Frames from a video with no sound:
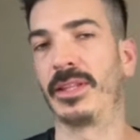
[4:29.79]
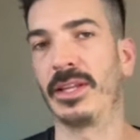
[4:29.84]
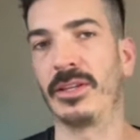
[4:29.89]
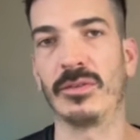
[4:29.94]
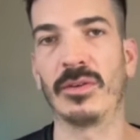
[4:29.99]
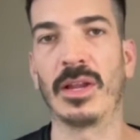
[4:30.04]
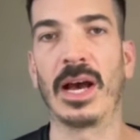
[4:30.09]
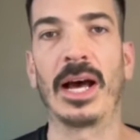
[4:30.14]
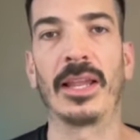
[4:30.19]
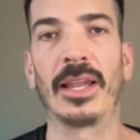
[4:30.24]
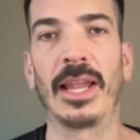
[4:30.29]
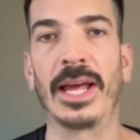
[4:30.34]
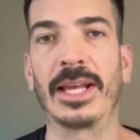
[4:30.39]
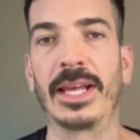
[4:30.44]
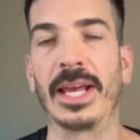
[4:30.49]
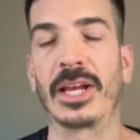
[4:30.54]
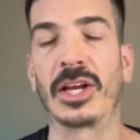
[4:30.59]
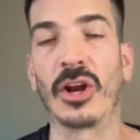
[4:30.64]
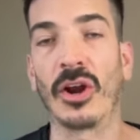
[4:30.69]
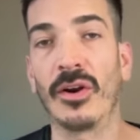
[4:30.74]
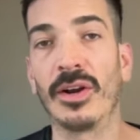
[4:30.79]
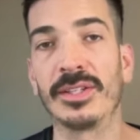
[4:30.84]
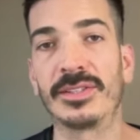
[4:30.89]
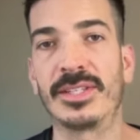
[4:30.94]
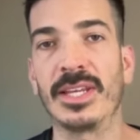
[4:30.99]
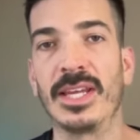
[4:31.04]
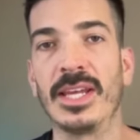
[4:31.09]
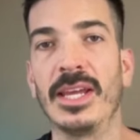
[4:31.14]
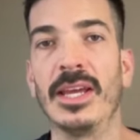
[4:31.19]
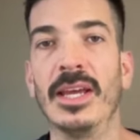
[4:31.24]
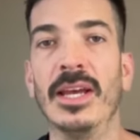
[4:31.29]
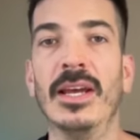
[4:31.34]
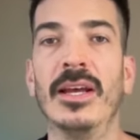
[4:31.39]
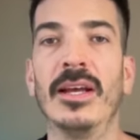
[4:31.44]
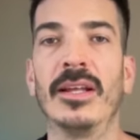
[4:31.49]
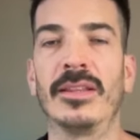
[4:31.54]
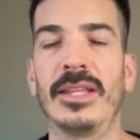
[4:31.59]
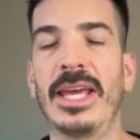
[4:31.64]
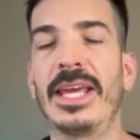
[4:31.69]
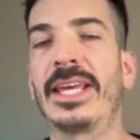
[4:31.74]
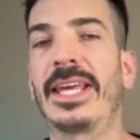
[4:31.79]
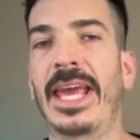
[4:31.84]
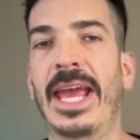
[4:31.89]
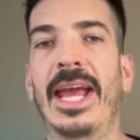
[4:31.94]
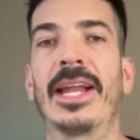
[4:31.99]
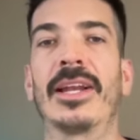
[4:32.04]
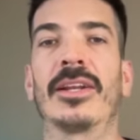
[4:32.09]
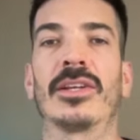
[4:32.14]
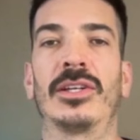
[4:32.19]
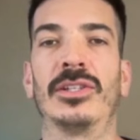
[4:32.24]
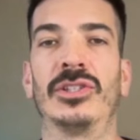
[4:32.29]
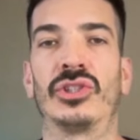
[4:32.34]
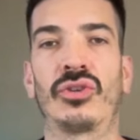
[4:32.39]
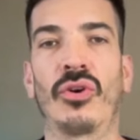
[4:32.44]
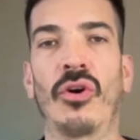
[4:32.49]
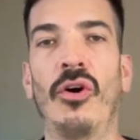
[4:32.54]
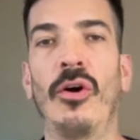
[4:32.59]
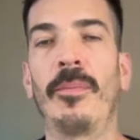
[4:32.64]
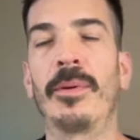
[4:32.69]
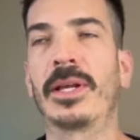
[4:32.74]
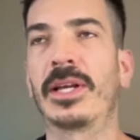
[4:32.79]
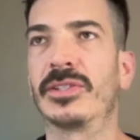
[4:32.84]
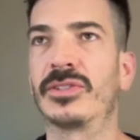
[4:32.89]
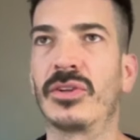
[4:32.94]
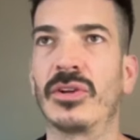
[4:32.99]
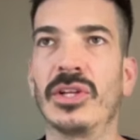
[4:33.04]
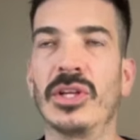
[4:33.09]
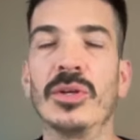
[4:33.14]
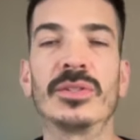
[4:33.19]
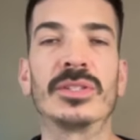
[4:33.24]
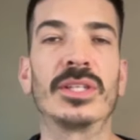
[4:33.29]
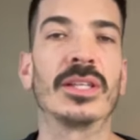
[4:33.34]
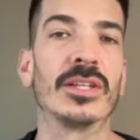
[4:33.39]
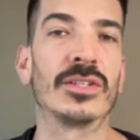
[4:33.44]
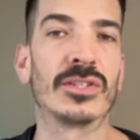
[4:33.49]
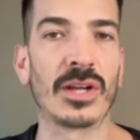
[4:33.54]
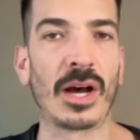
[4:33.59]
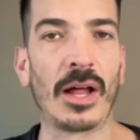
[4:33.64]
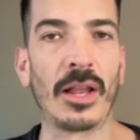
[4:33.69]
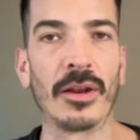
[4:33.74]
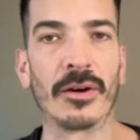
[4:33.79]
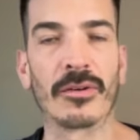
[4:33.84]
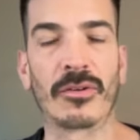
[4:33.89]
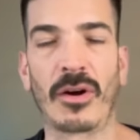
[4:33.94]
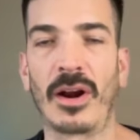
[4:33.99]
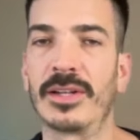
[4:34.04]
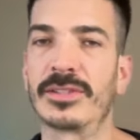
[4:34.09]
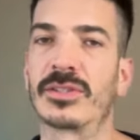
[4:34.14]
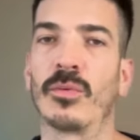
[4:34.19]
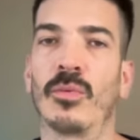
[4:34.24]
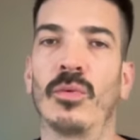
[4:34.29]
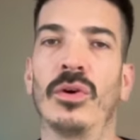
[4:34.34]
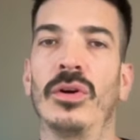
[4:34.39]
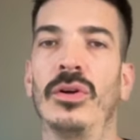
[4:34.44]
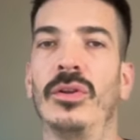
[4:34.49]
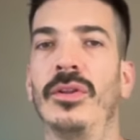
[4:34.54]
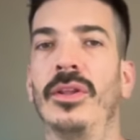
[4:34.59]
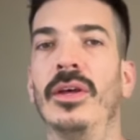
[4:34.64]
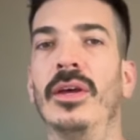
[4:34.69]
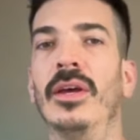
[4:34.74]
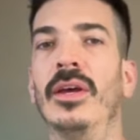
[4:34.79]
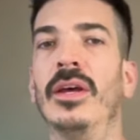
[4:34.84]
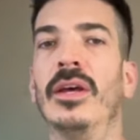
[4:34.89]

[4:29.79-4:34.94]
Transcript: They do not like a currency they can't control because they're using the dollar across the world,